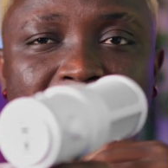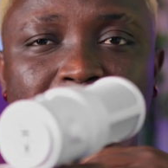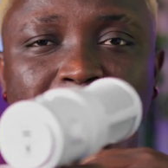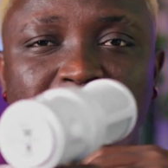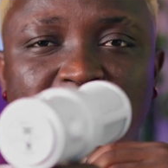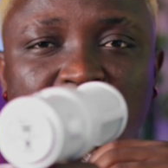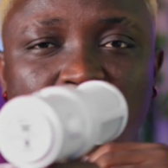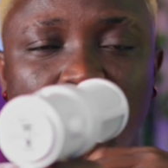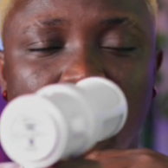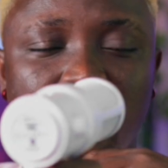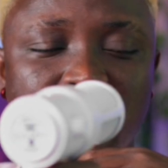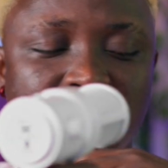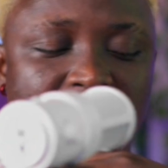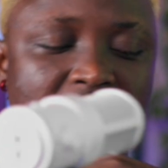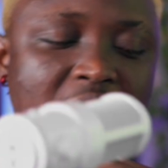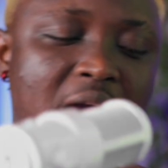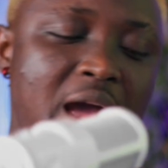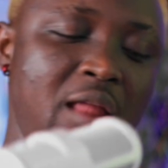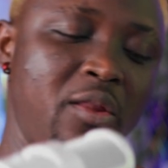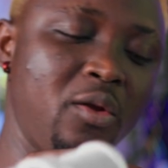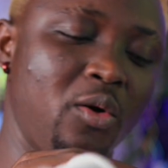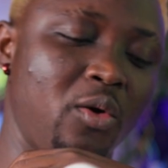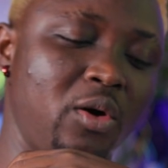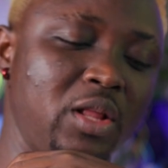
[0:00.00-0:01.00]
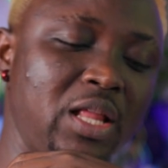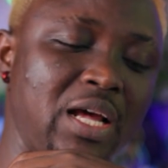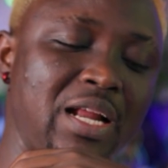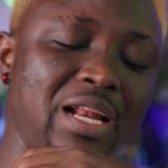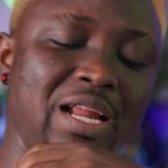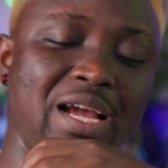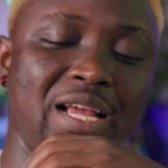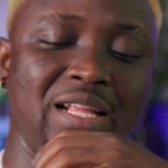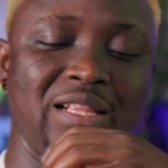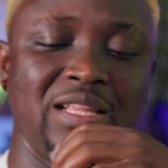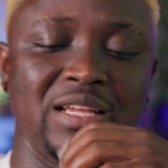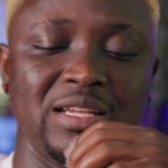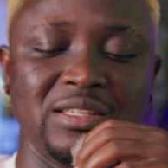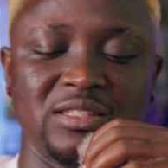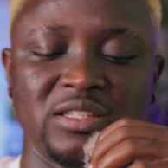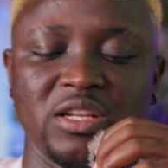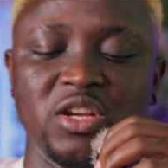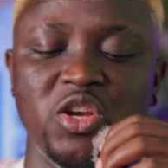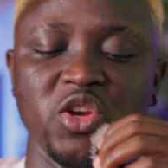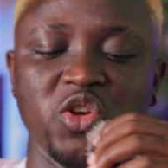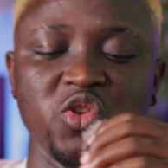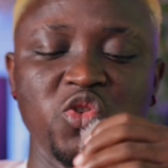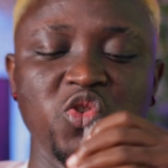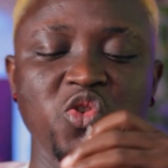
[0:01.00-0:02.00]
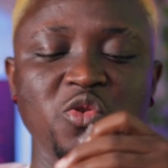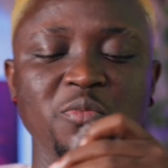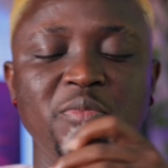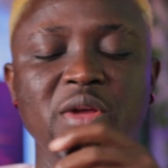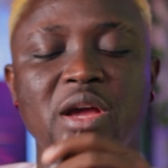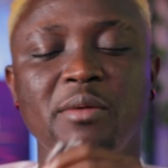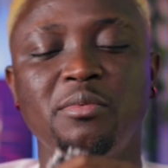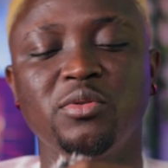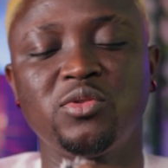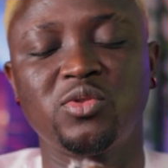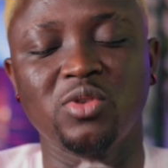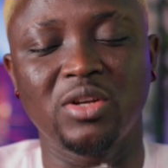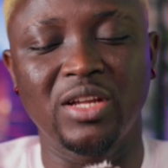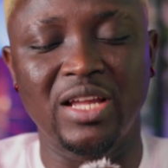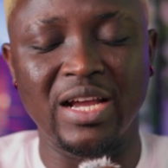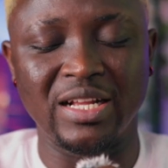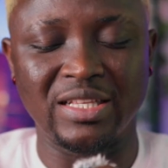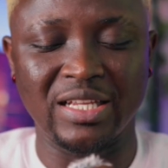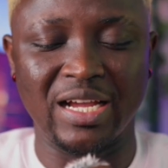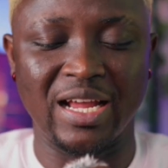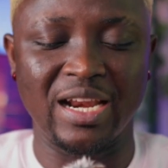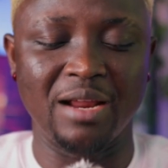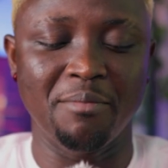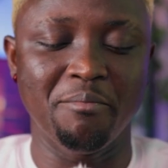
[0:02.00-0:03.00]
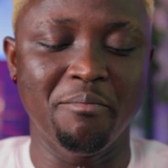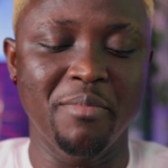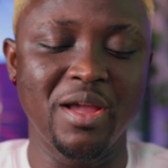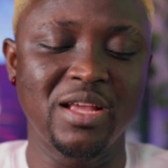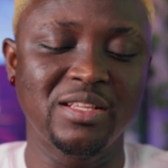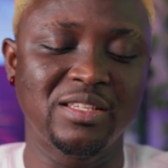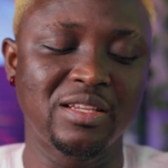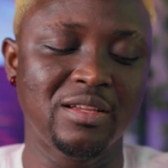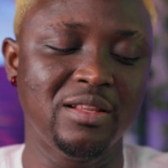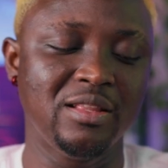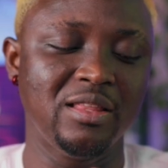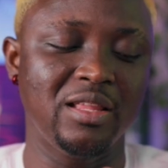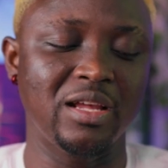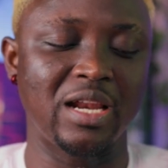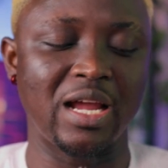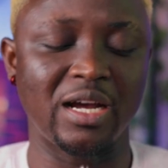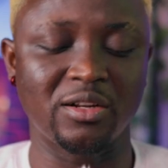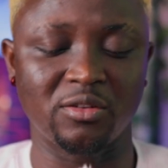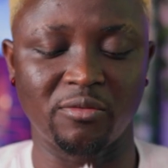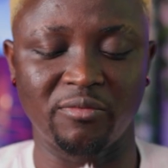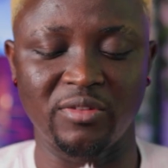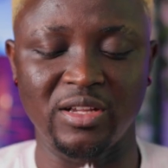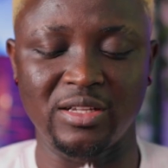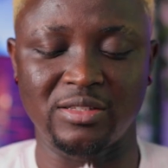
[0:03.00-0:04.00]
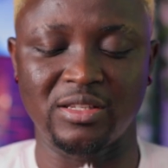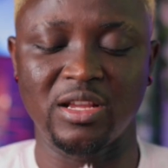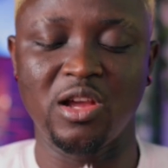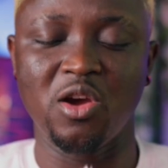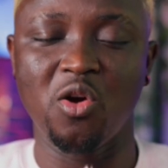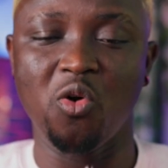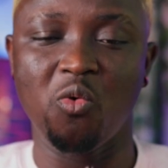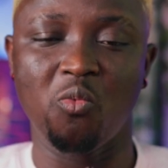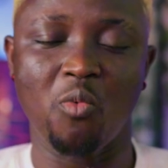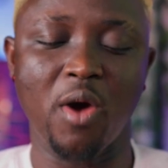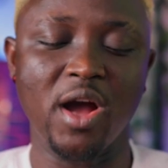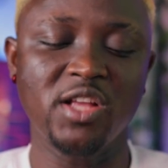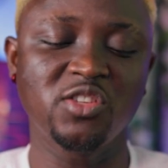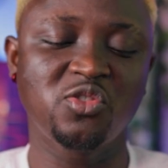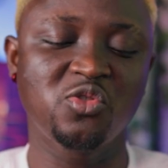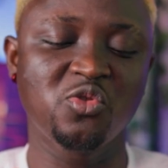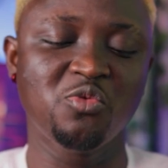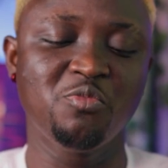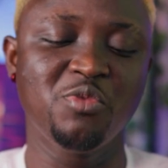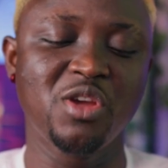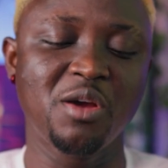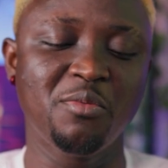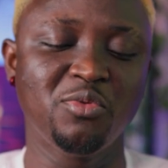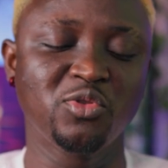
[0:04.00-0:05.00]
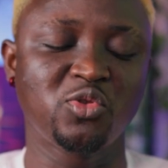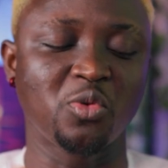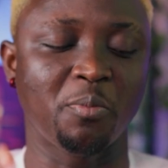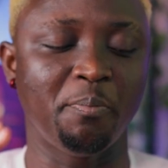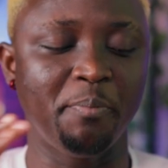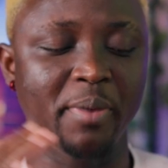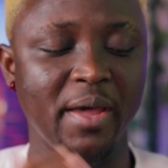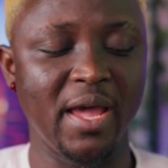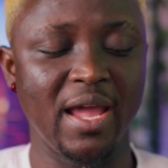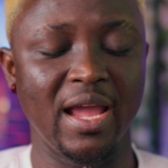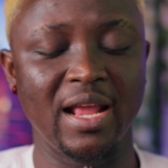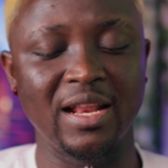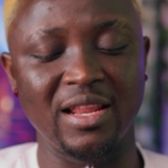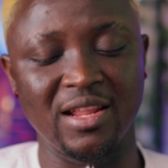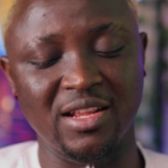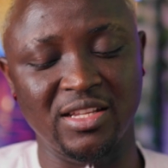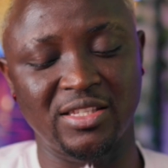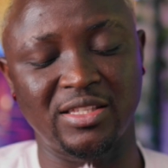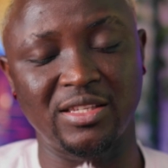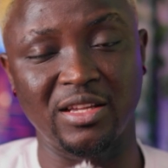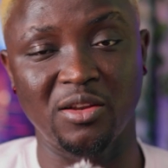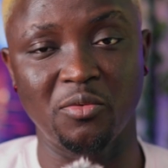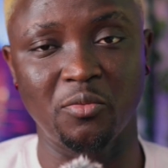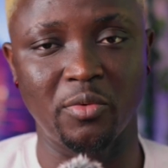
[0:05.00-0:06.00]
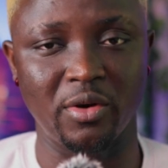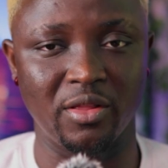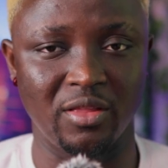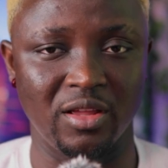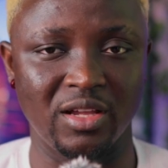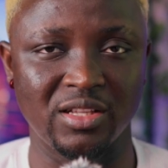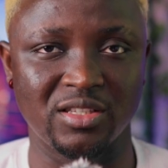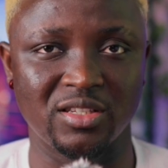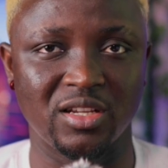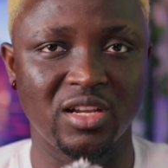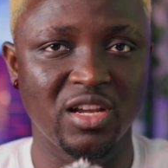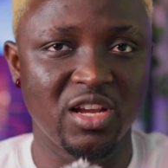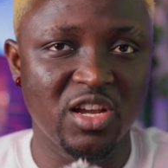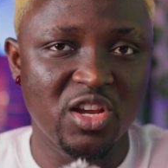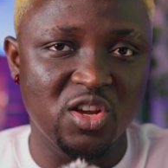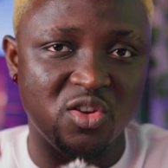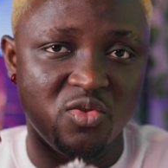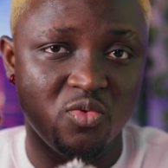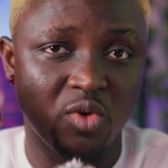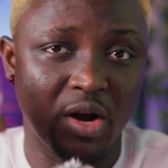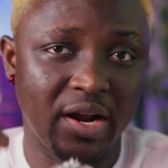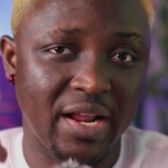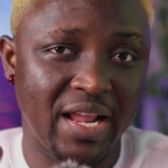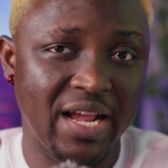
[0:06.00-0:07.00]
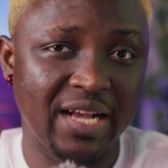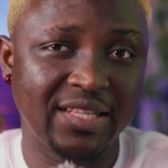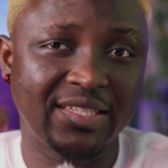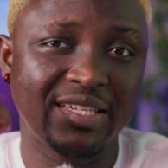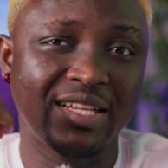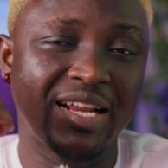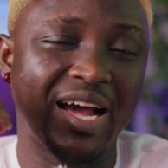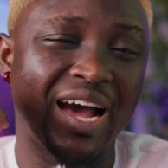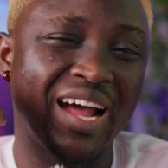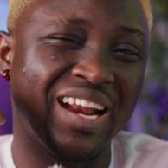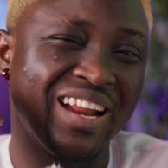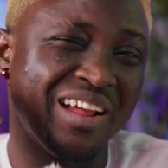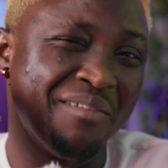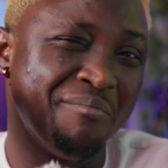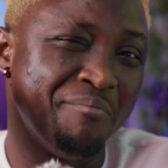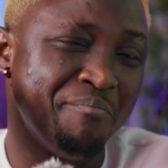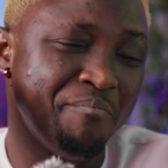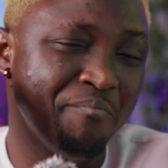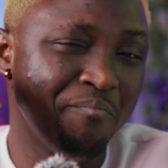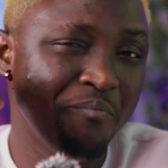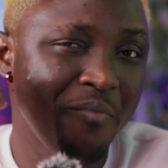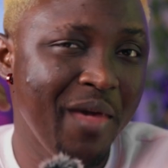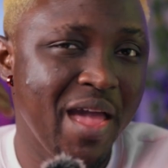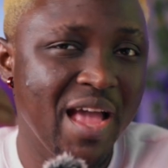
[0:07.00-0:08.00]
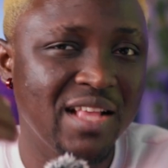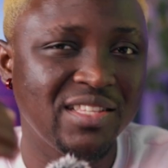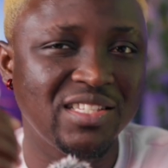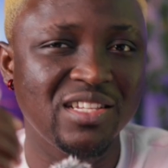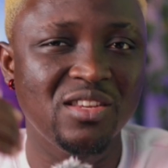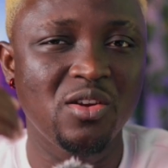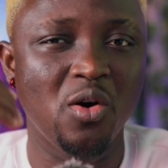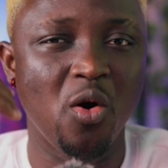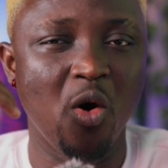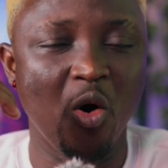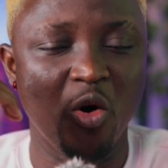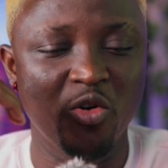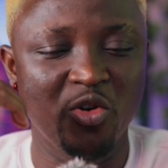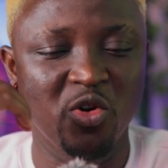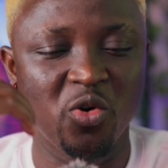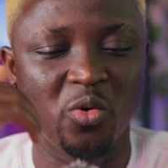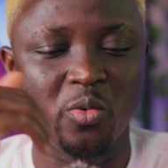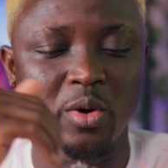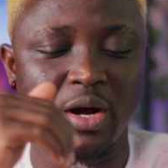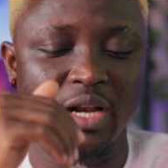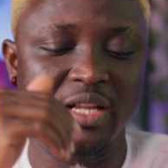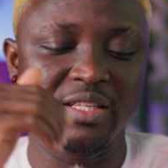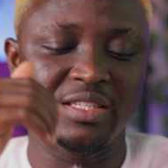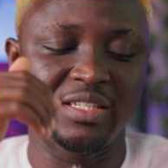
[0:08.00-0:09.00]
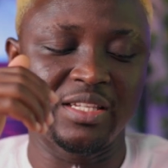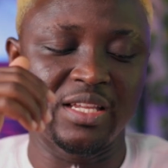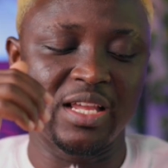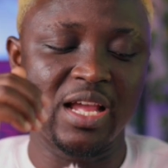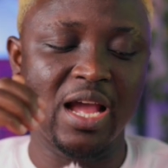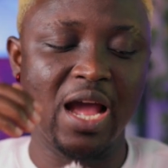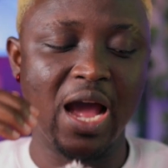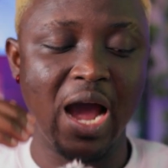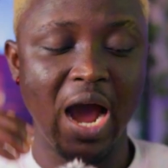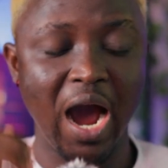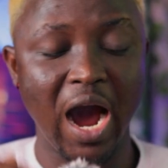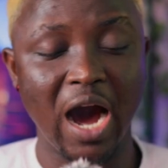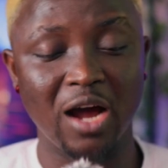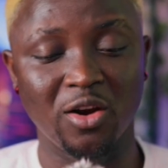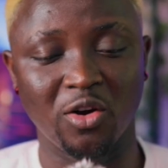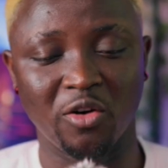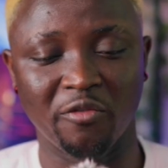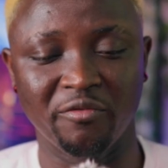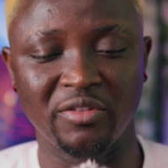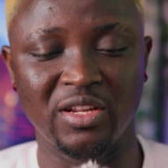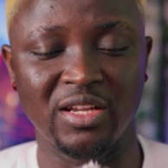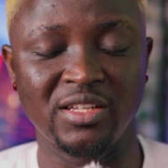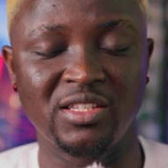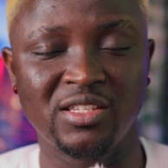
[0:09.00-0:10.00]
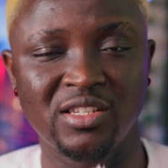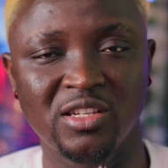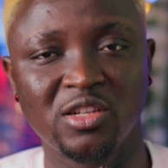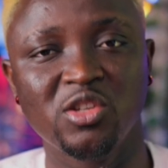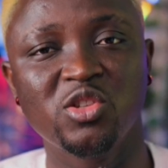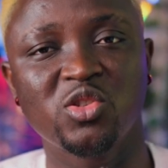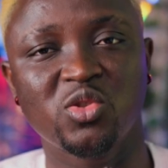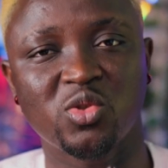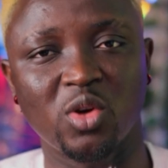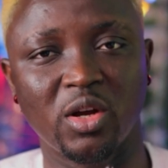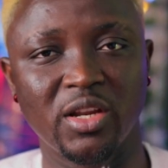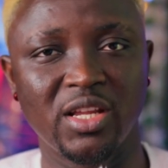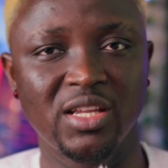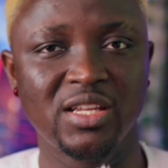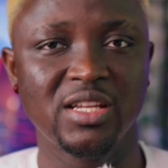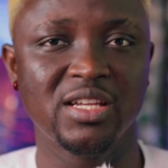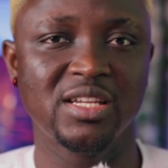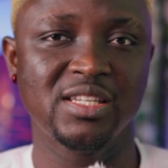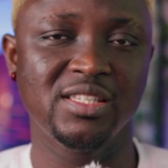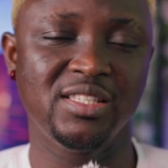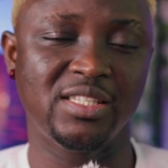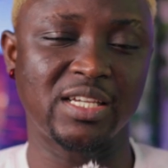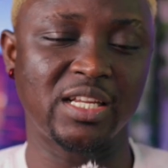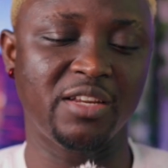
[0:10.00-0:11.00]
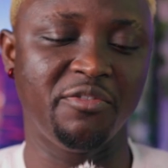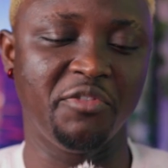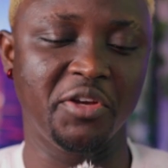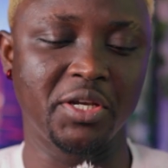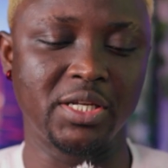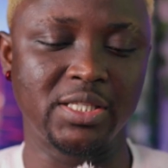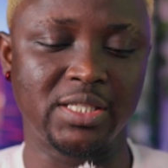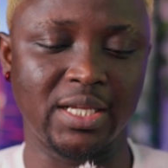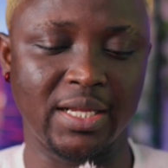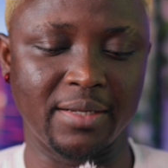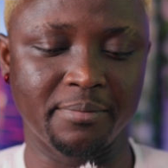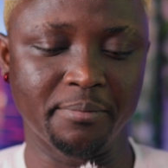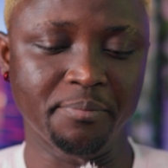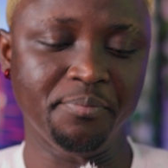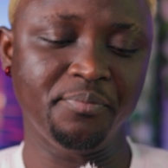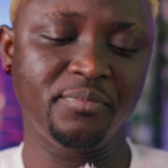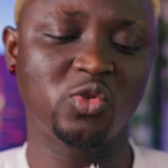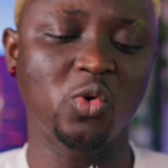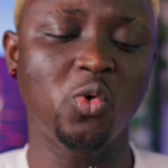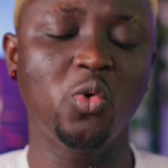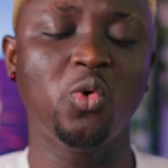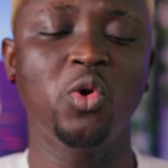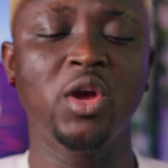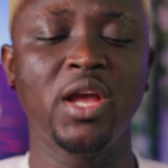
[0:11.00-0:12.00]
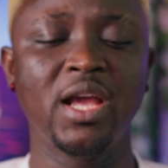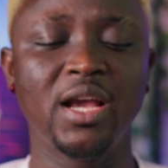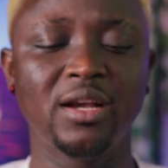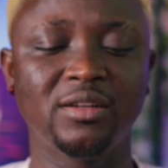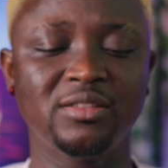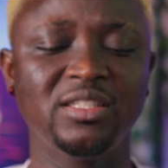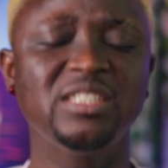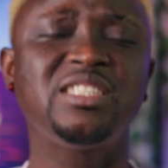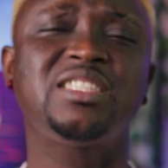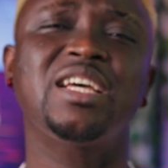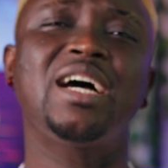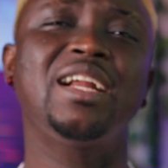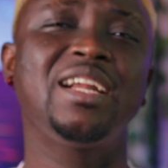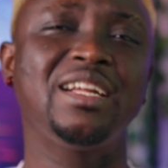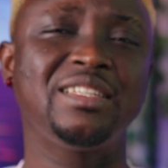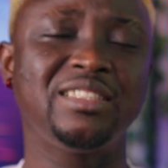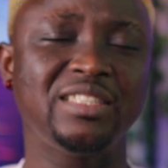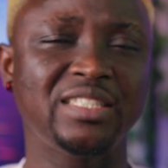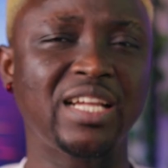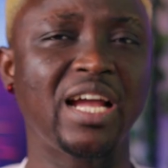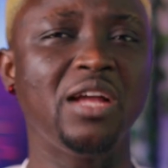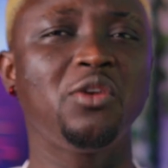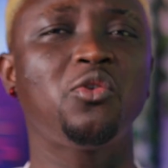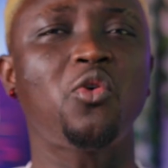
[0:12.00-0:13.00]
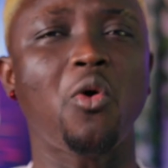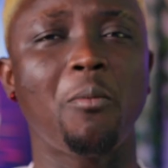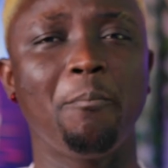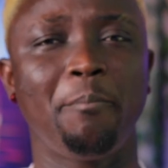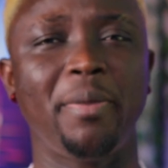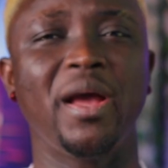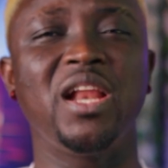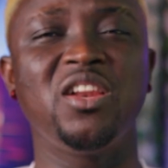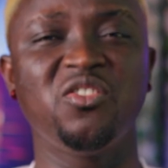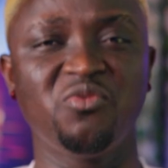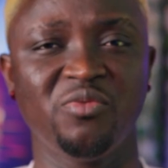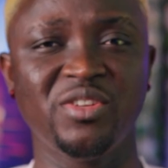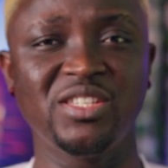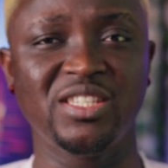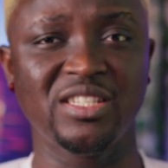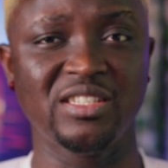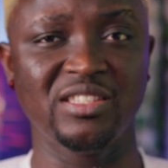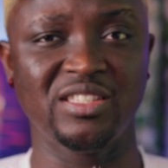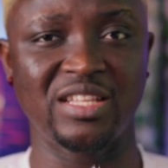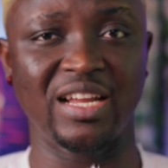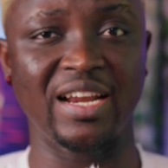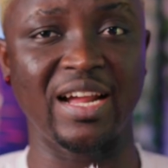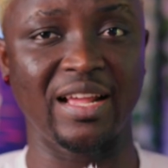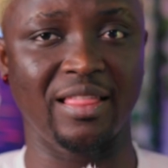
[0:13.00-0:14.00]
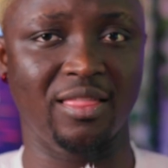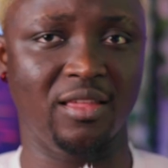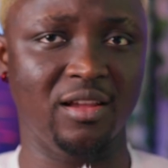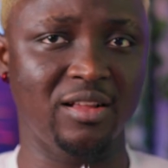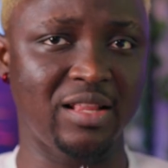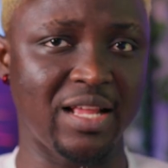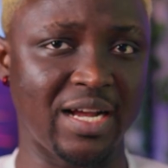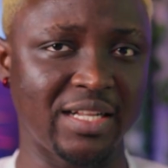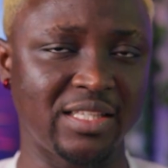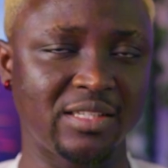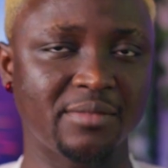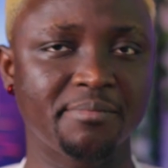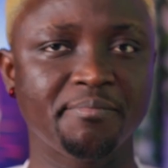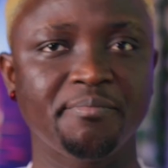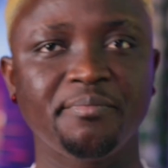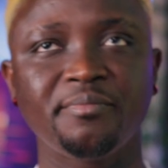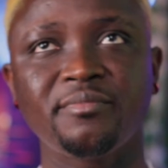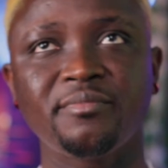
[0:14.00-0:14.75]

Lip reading: down talks and all that like this, you'll be able to get an amazing deal out of this. Once you'll be able to pair this thing with it, you are getting an amazing audio quality out of this Sony ZV-E10. So these are the 10 compelling reasons that I think that